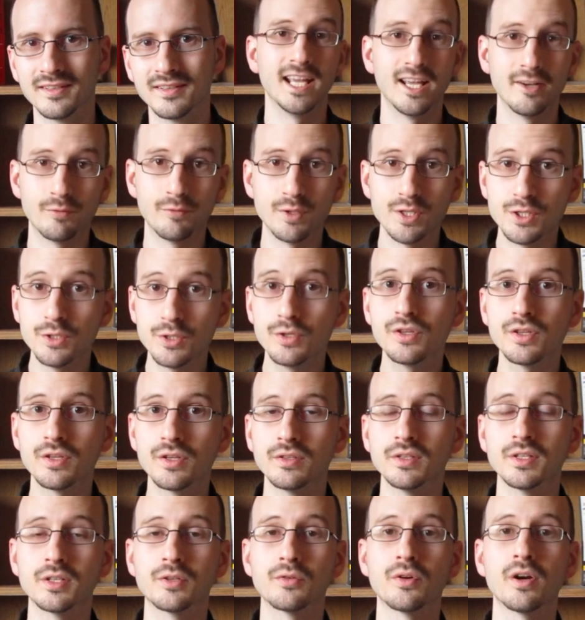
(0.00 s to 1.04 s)
If we do the
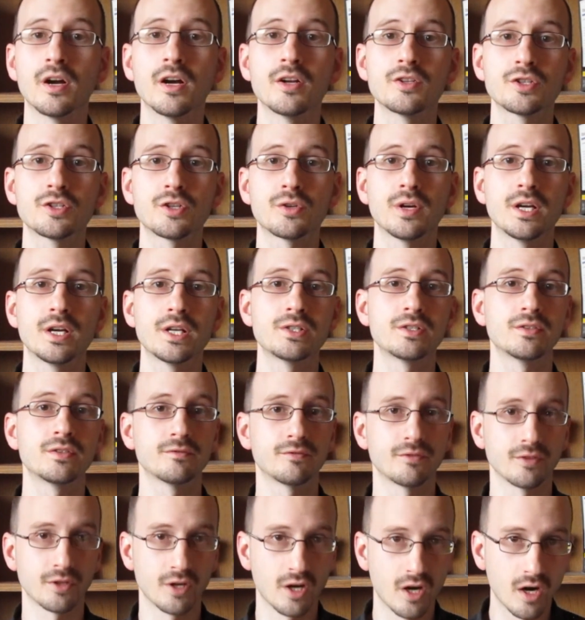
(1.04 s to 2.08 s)
Lagrange equation
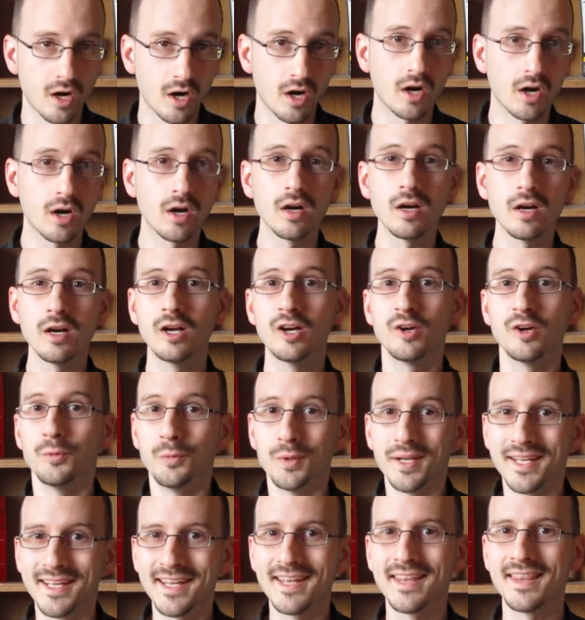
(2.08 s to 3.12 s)
for R,
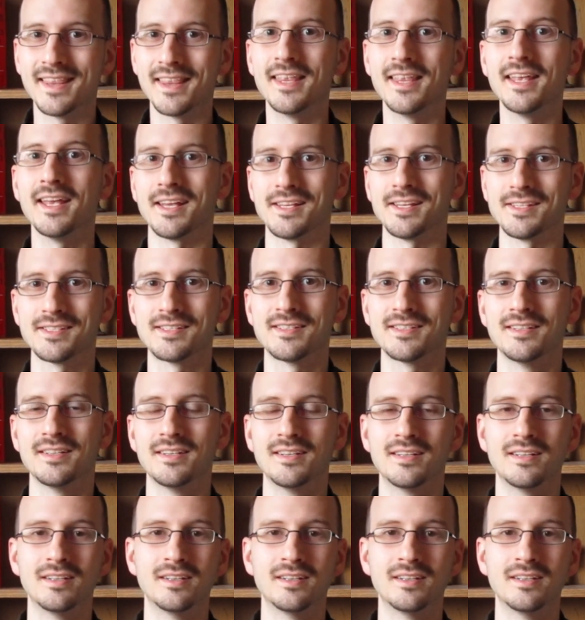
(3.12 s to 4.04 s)
we get this.